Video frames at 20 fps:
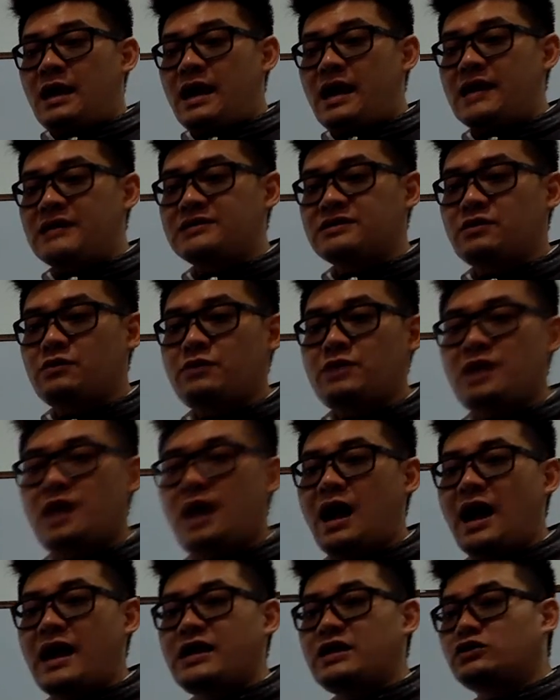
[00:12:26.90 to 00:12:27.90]
Hence, we
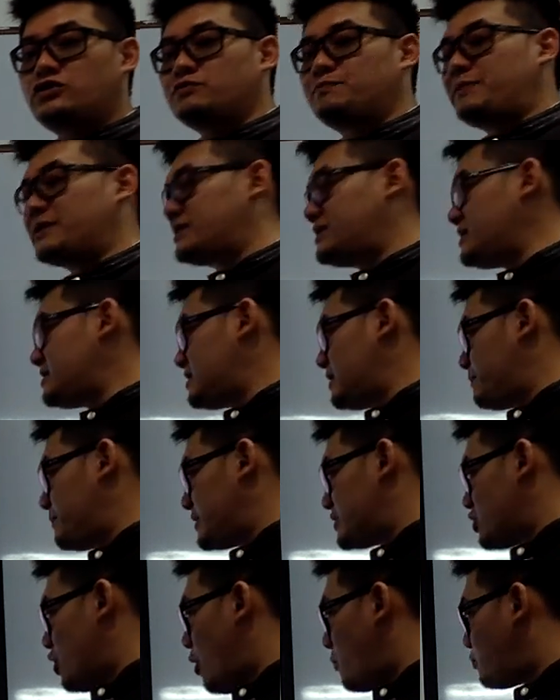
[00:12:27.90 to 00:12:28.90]
are eyeing to
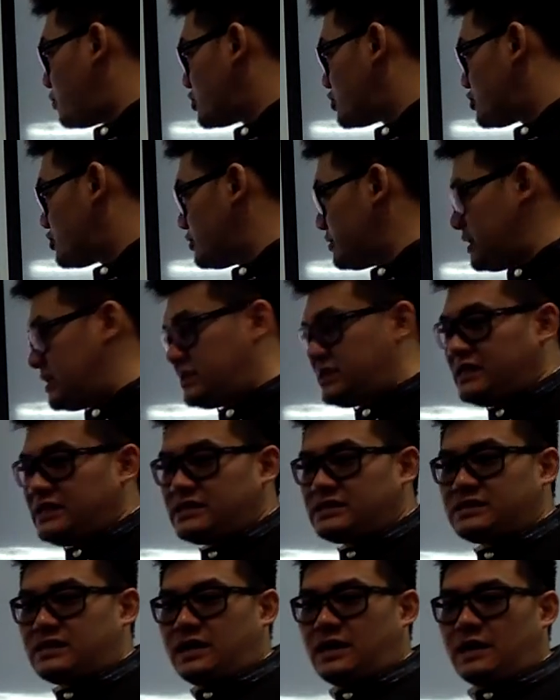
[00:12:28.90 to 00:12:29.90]
participate in
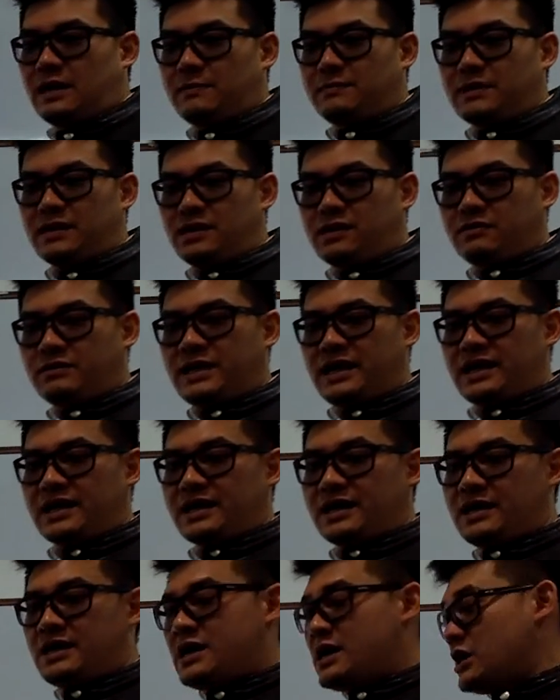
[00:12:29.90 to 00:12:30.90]
opportunities below
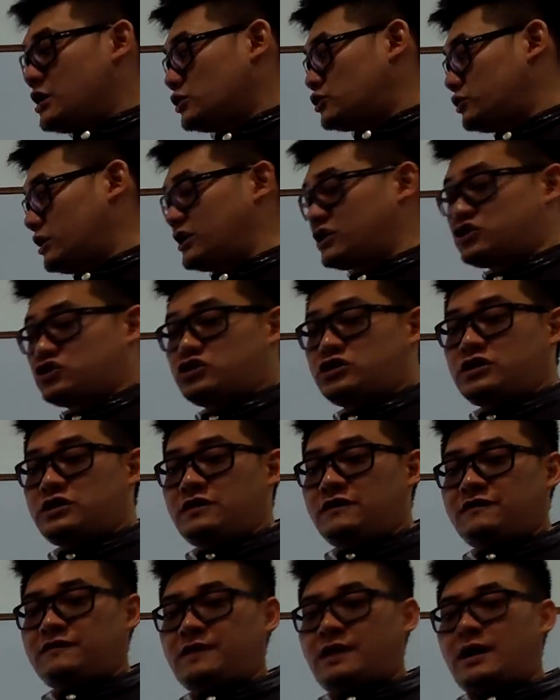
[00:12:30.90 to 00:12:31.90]
here to
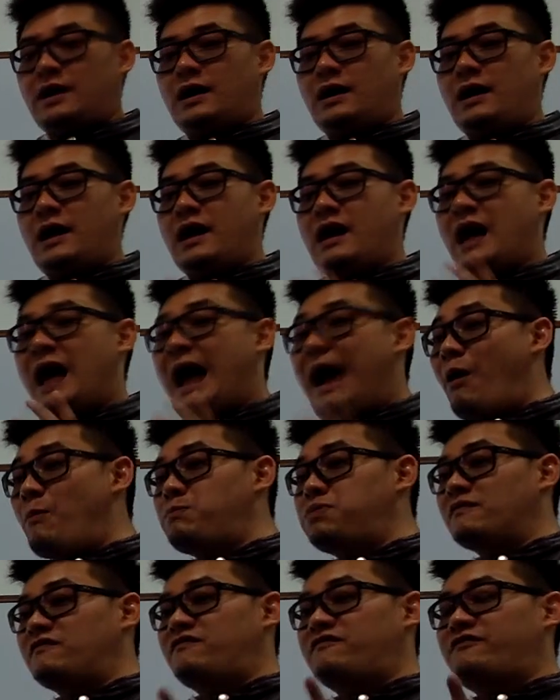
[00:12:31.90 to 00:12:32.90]
achieve and
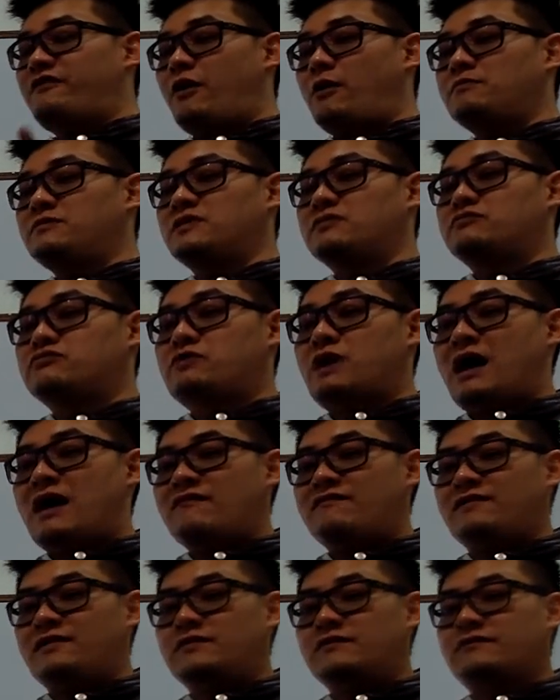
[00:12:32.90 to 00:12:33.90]
outperform the
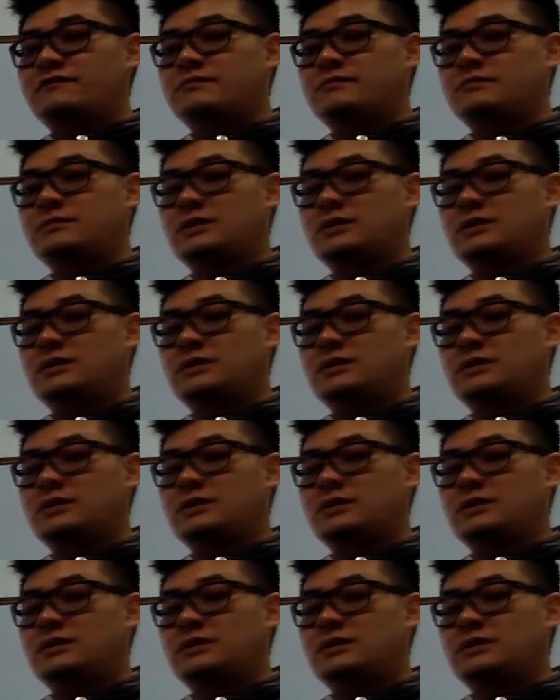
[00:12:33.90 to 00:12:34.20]
rival